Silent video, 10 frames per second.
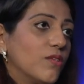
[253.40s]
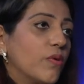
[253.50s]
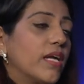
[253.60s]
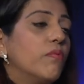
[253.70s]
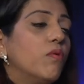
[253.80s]

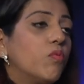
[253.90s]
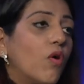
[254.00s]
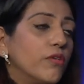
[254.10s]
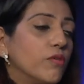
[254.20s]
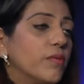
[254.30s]
So it will
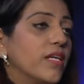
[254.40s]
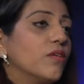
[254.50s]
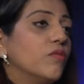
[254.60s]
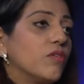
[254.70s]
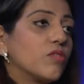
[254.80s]
want to
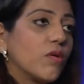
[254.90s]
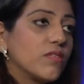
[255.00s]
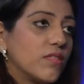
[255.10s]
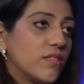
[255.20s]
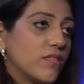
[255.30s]
bring you
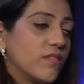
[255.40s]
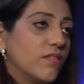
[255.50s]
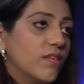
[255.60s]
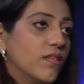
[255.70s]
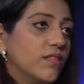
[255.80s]
resources
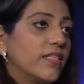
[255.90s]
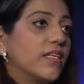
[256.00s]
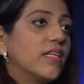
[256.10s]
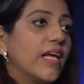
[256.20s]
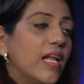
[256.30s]

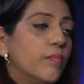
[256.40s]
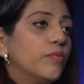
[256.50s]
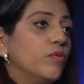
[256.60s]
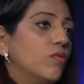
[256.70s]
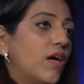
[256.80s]
that can
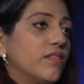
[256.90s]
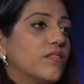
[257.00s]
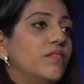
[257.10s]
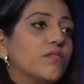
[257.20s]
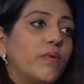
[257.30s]
help you
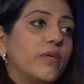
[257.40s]
answer this